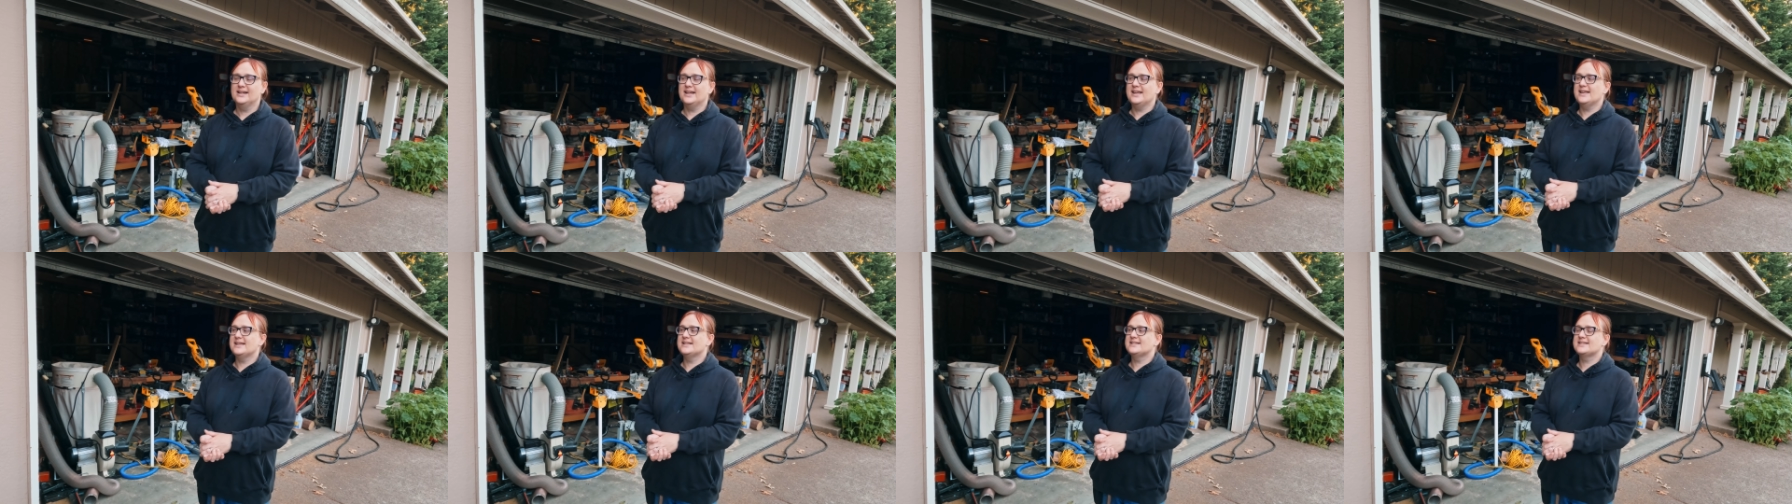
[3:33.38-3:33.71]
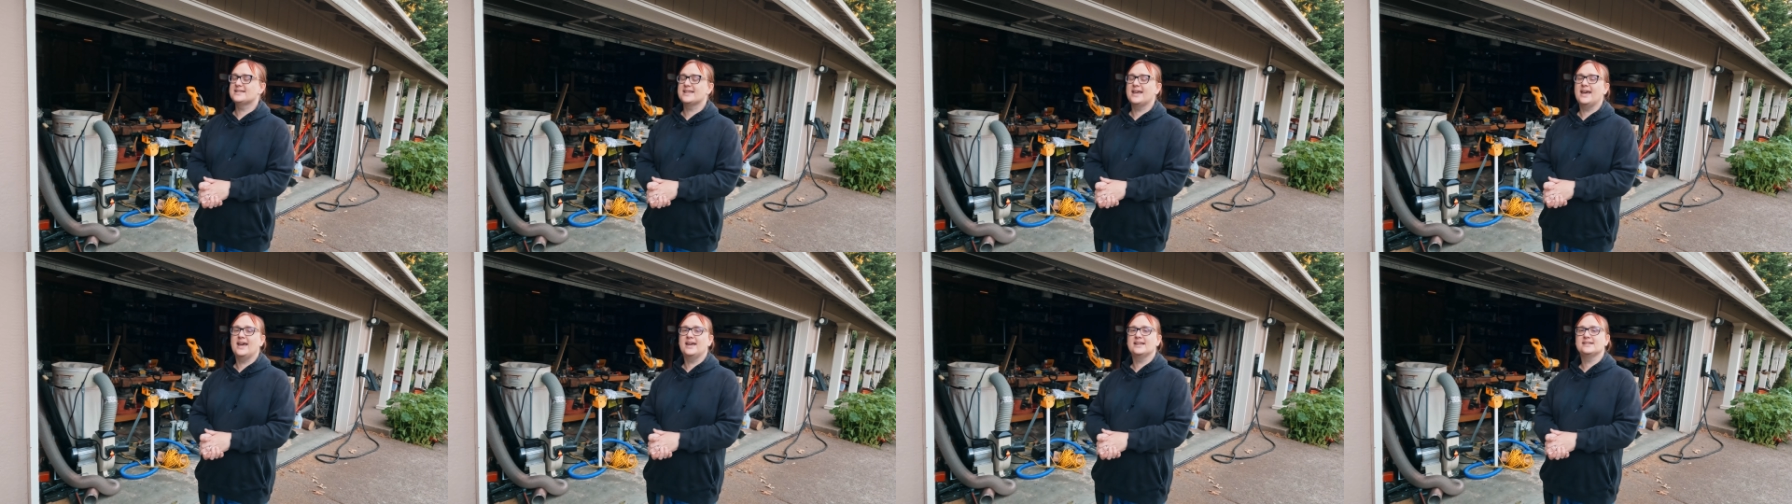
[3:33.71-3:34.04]

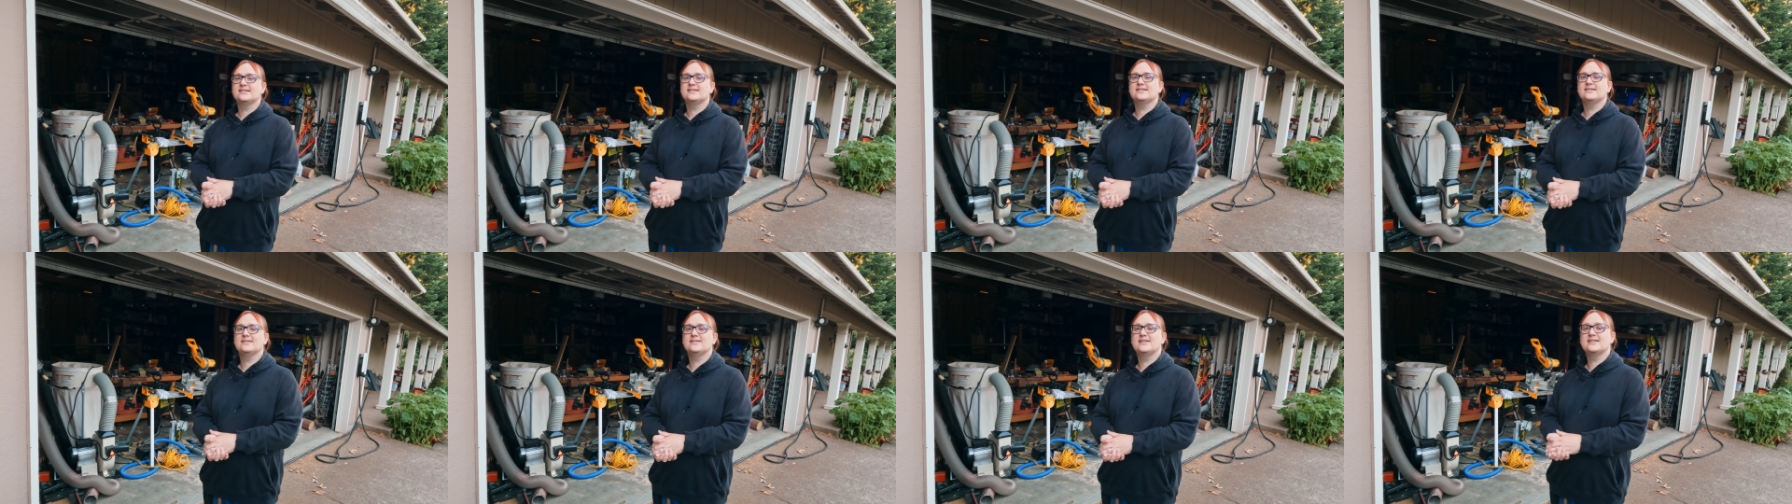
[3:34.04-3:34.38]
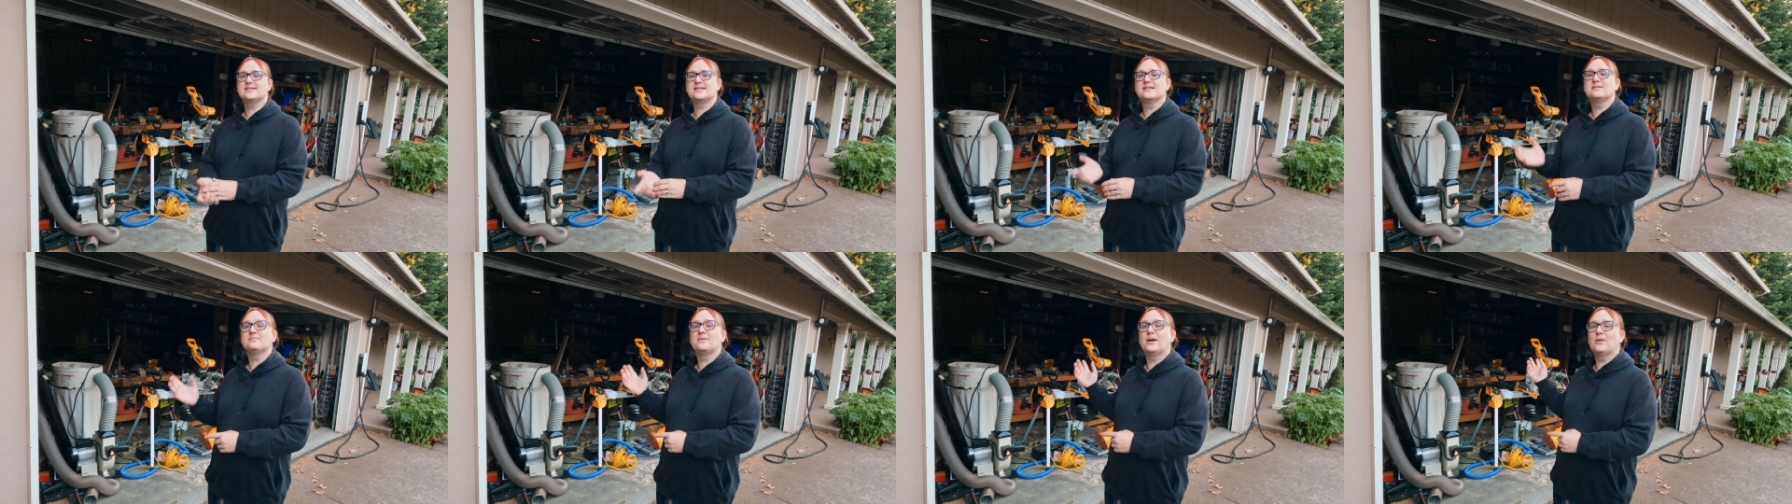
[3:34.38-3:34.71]
is that
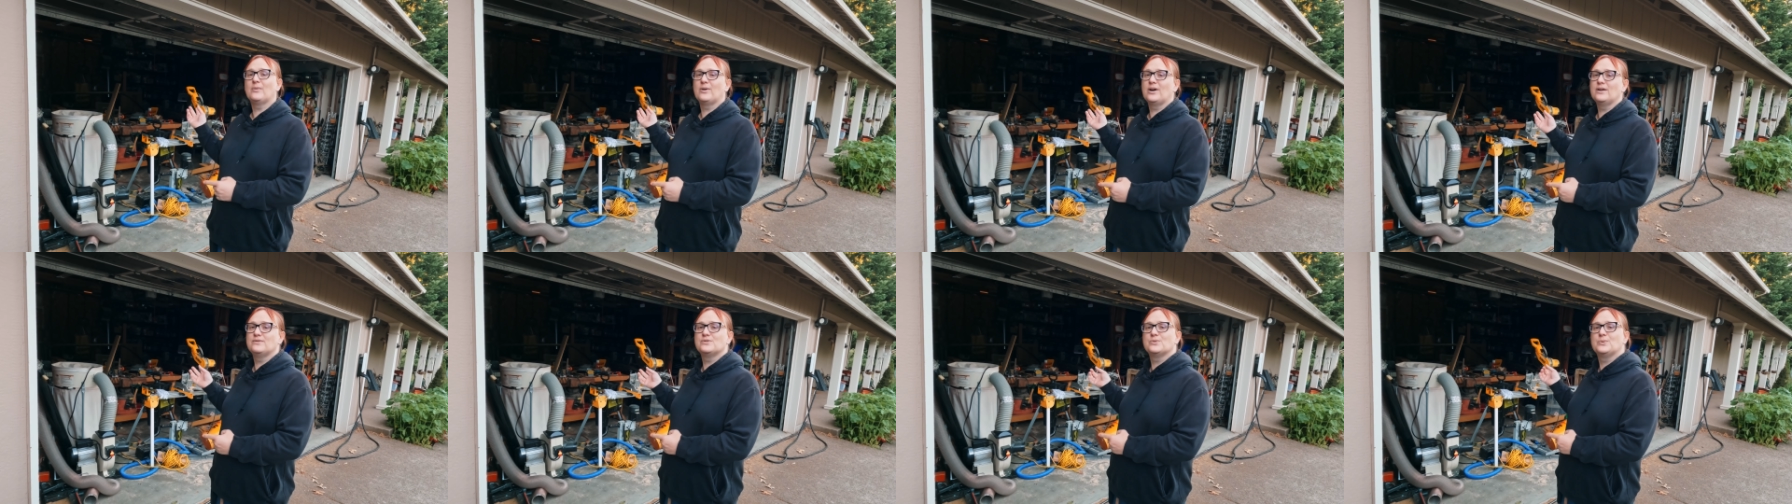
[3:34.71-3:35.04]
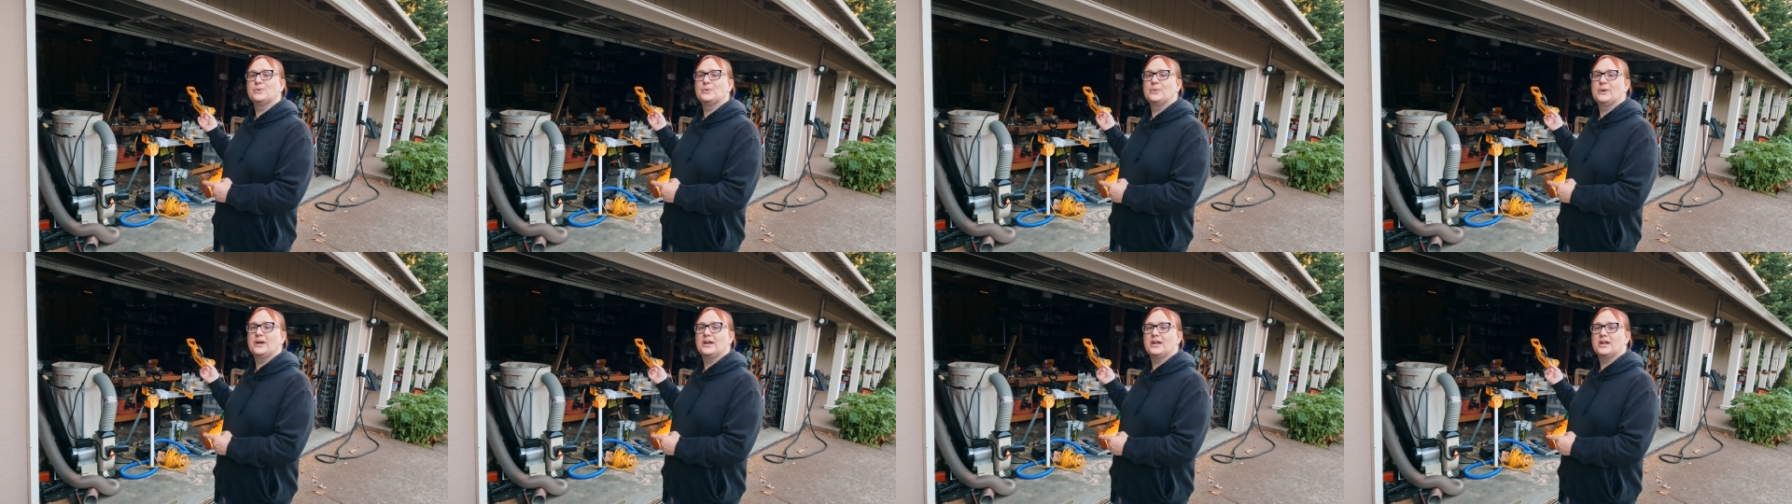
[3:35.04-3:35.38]
this is my wife's
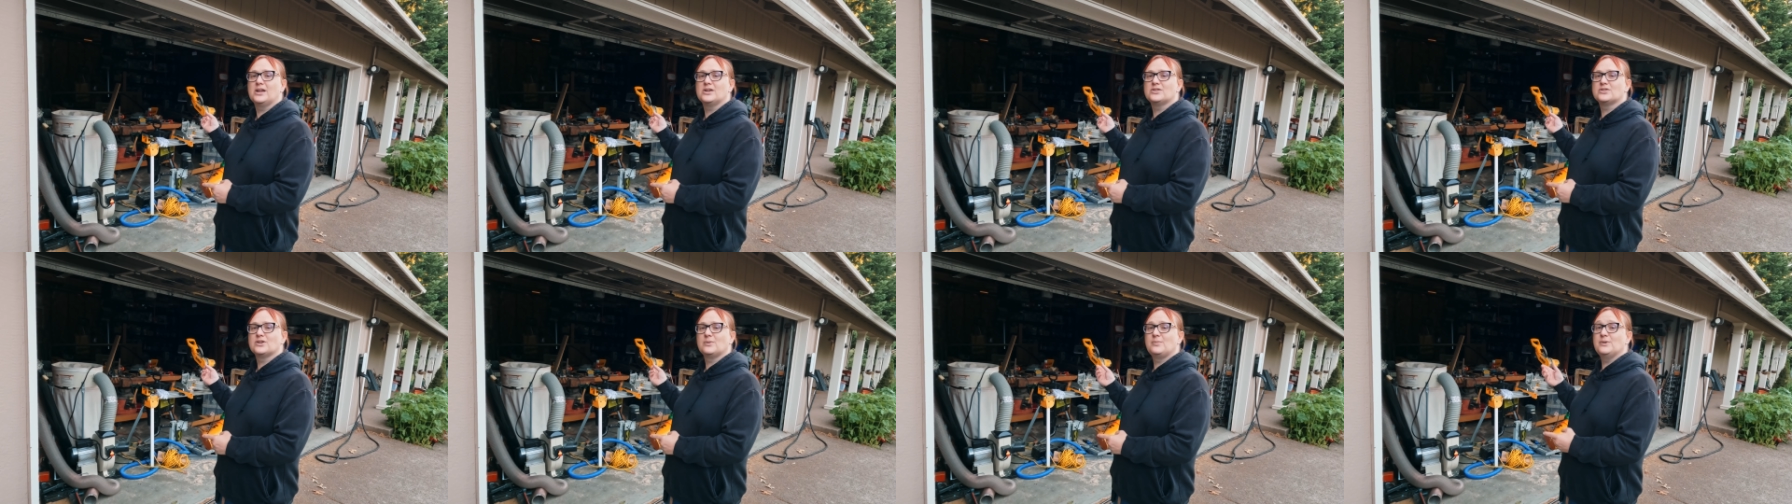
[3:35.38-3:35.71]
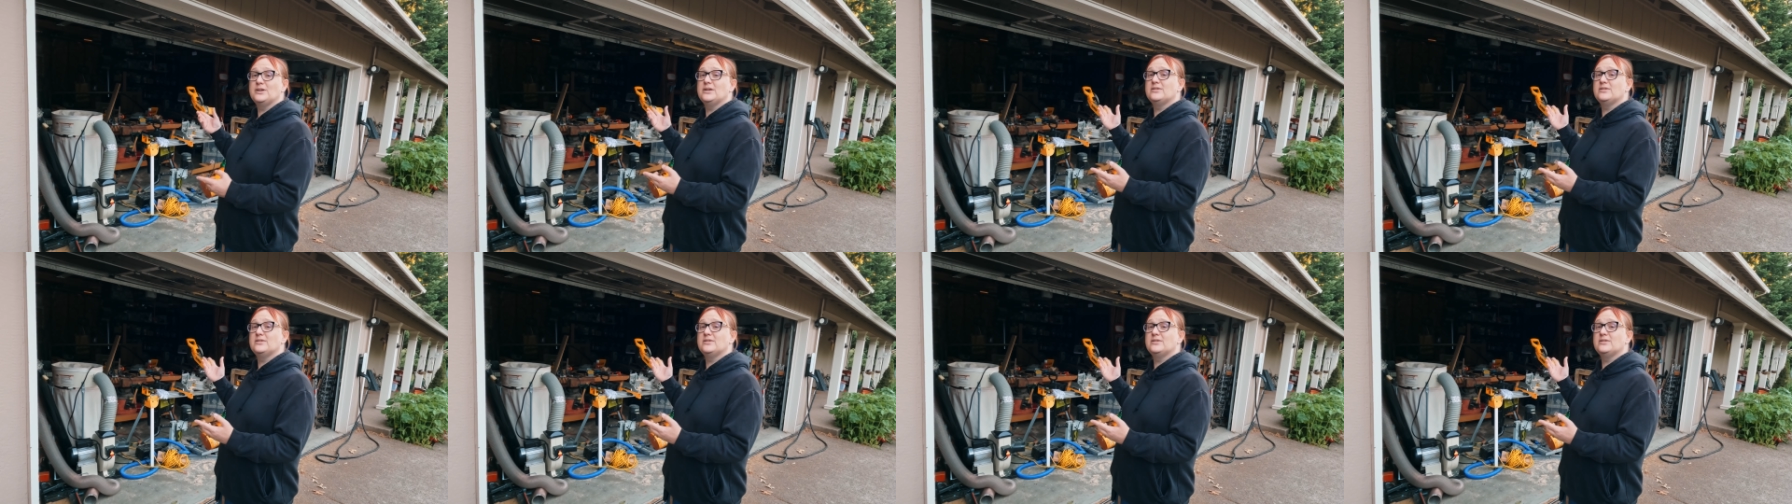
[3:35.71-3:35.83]
woodworking shop.